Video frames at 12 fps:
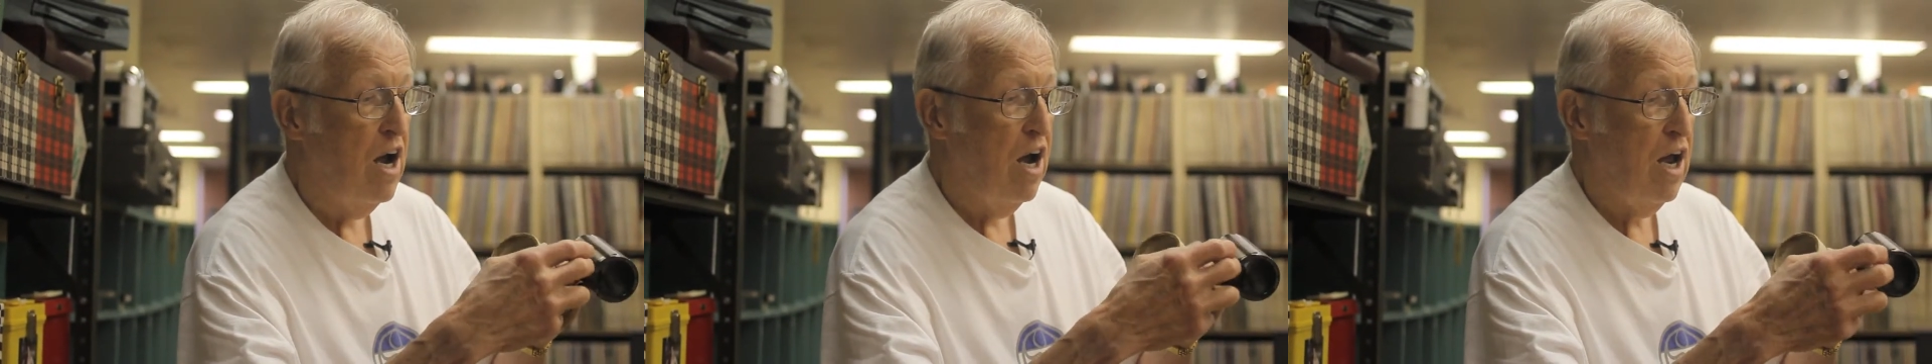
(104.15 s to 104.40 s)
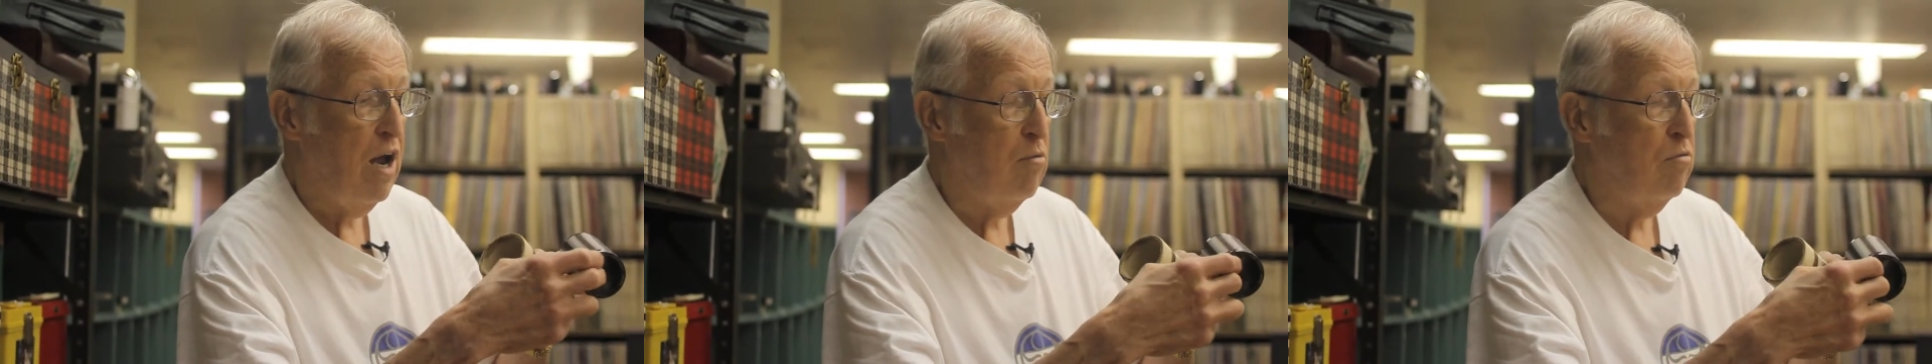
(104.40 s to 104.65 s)

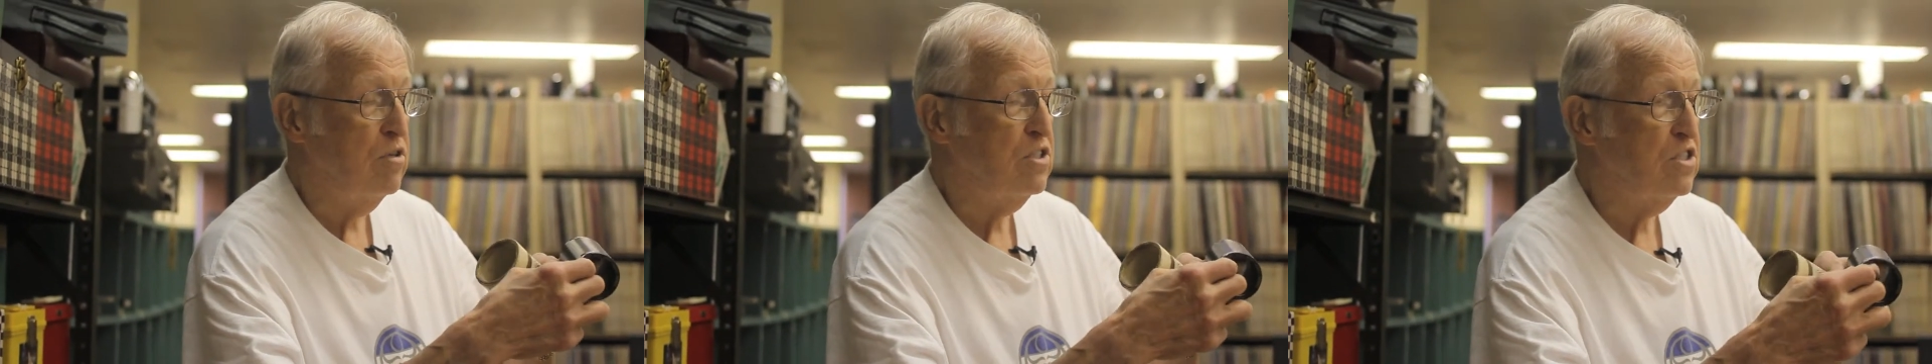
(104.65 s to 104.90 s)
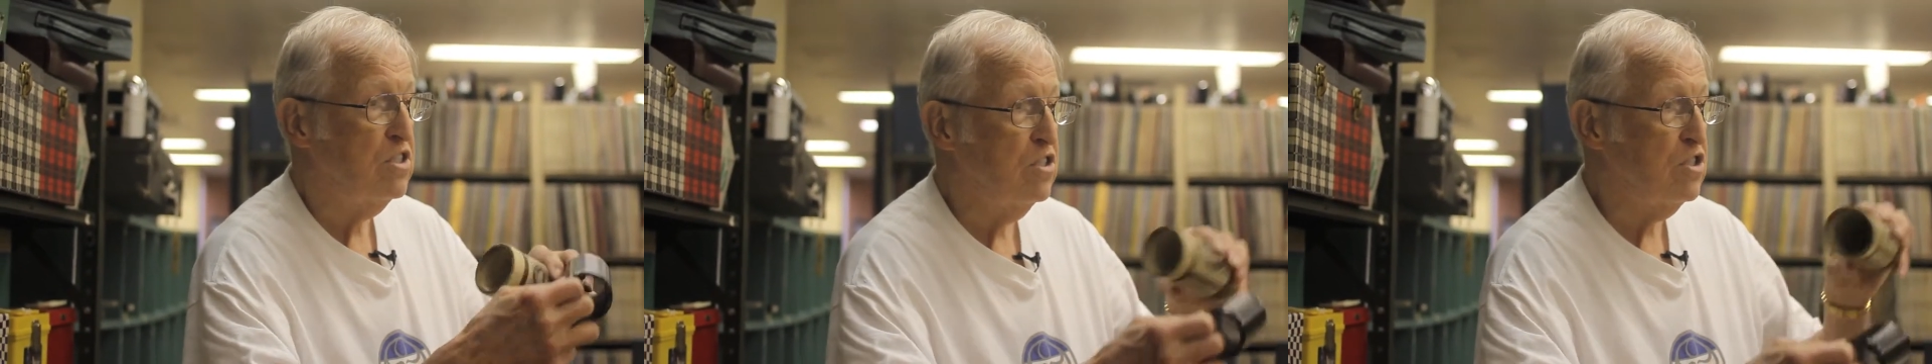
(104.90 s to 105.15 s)
It
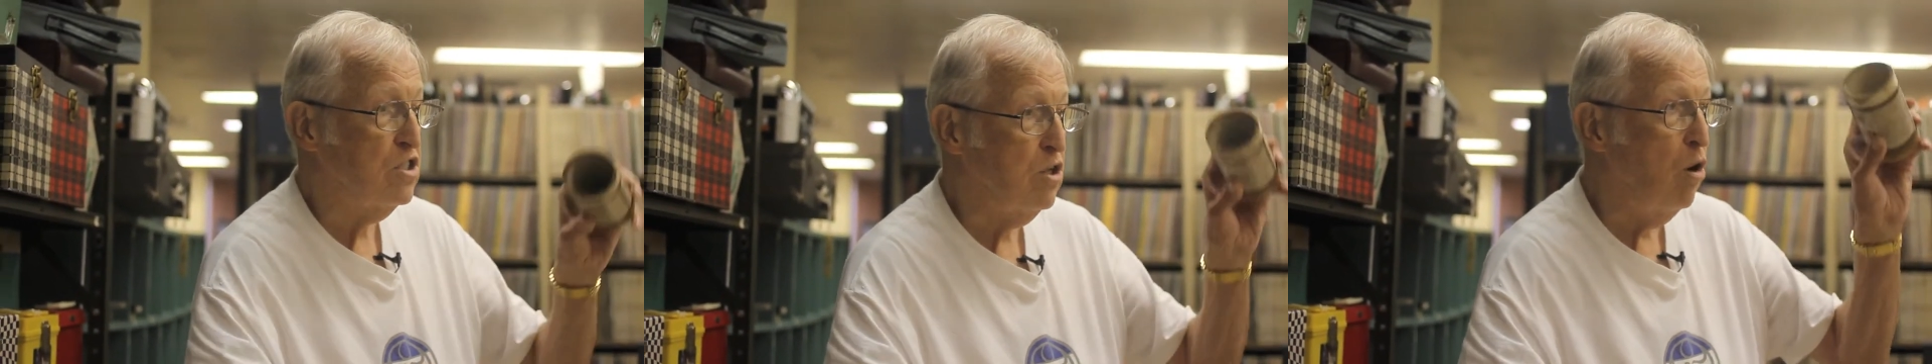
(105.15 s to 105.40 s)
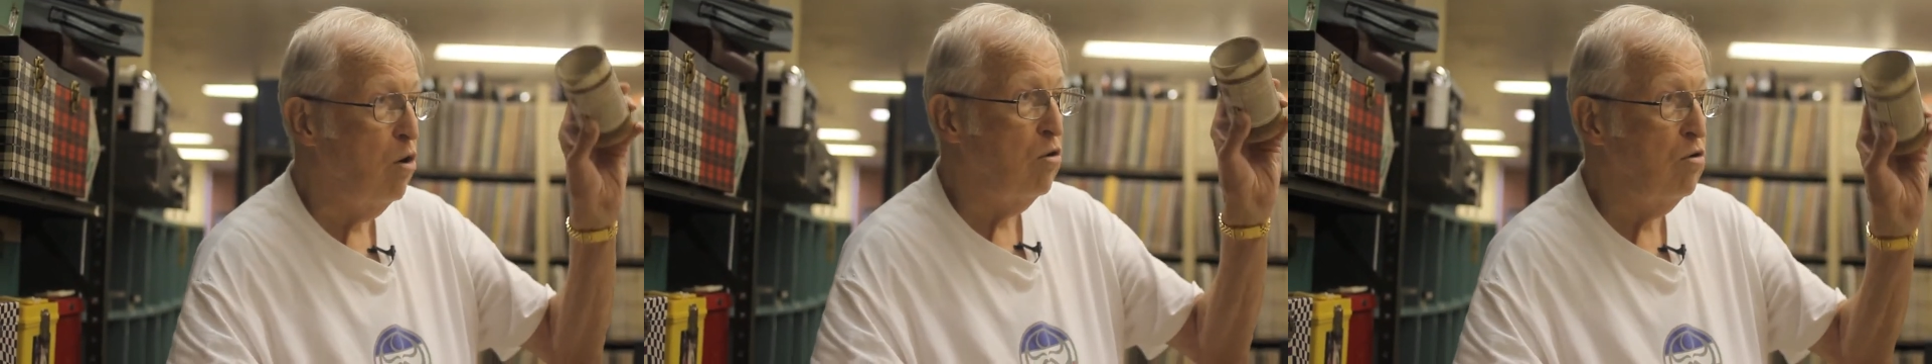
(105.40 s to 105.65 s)
was
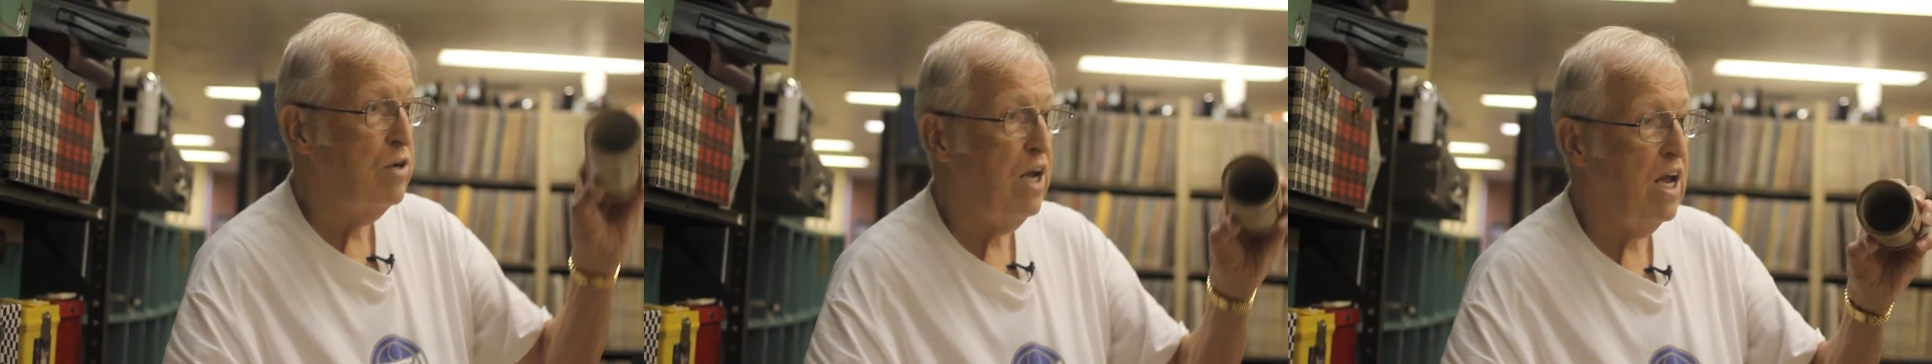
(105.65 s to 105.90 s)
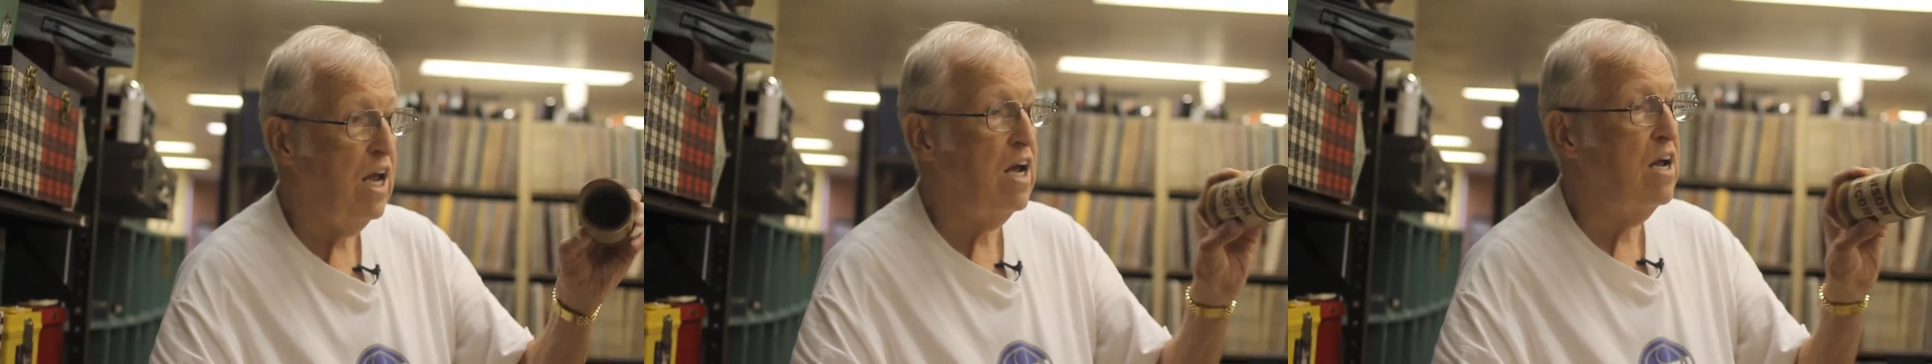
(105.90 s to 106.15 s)
sold
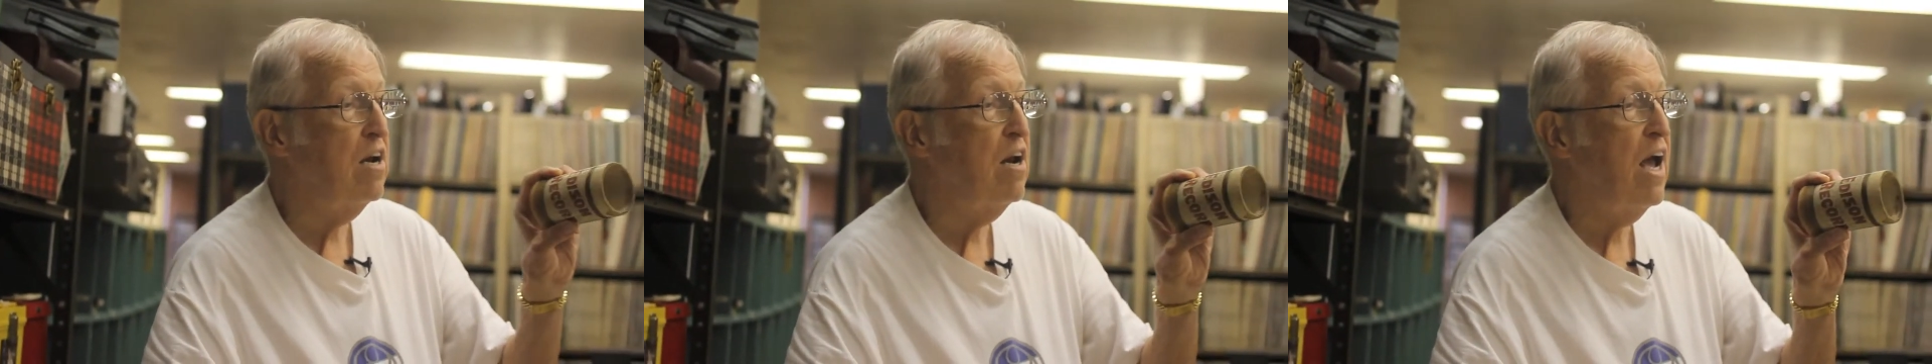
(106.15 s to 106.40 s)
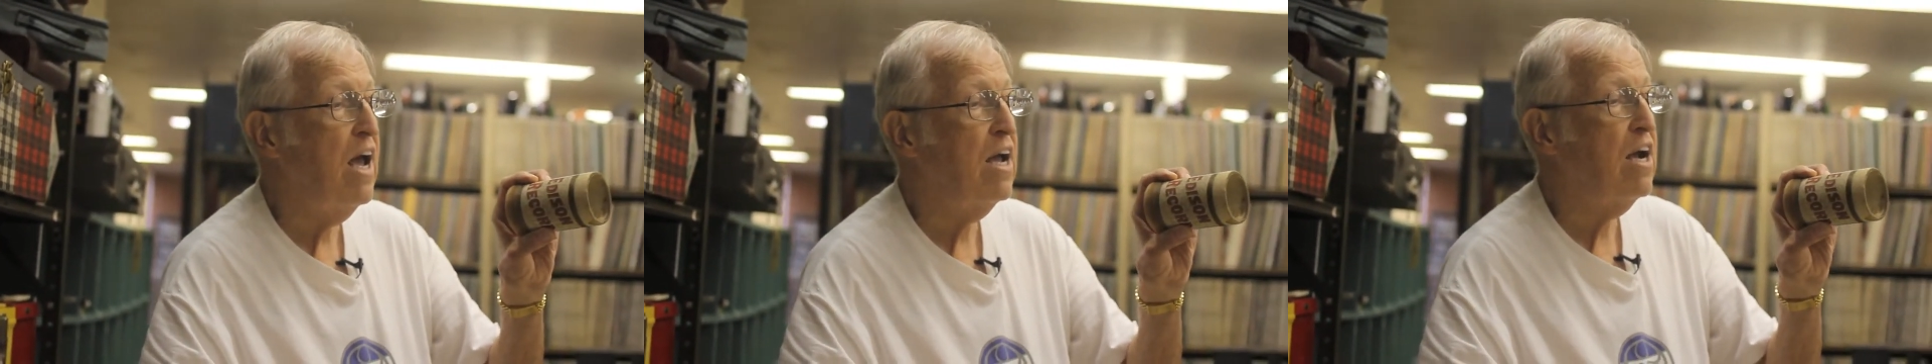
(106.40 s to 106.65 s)
in
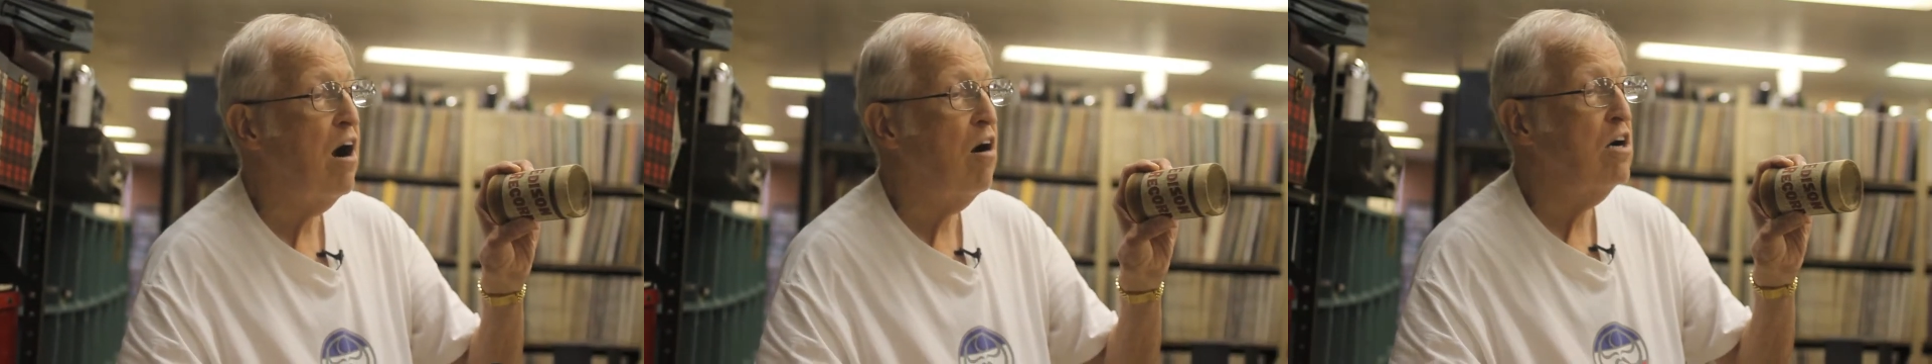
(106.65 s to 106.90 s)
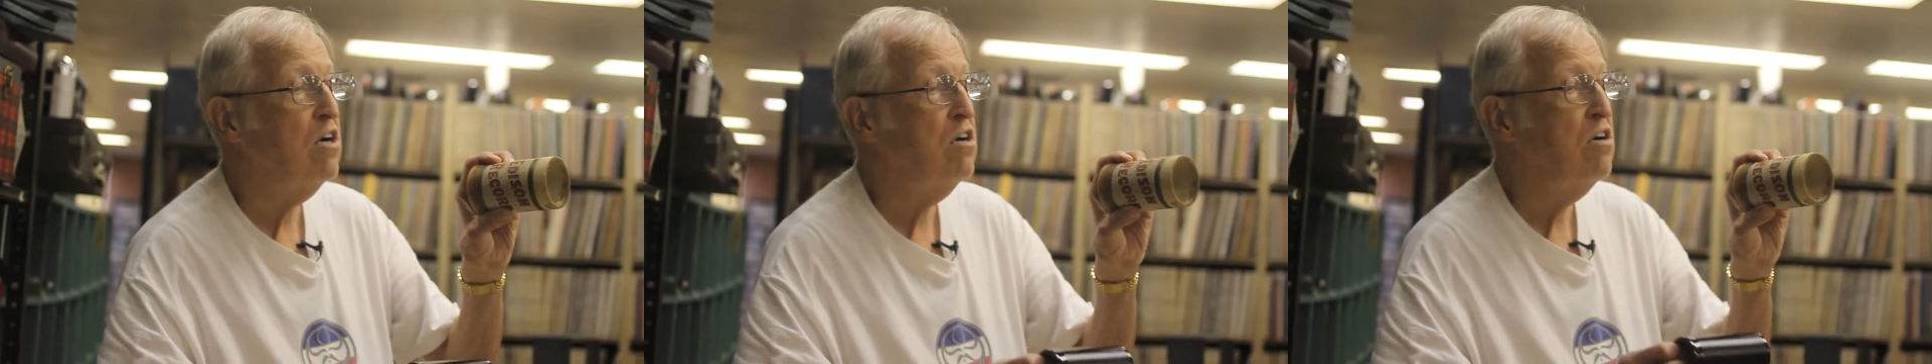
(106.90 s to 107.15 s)
a
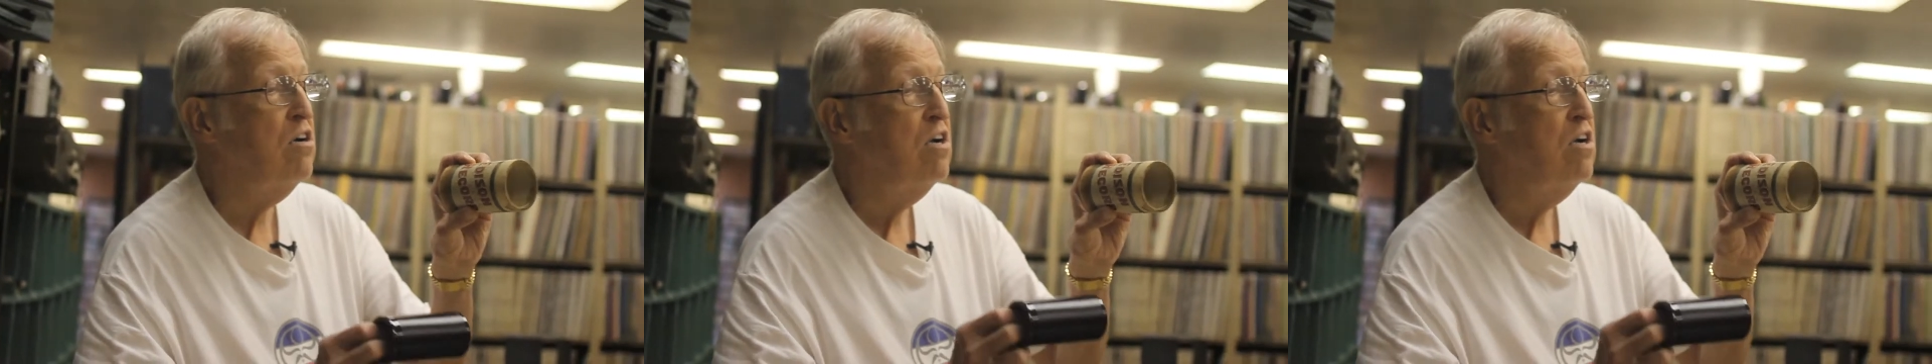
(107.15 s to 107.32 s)
carton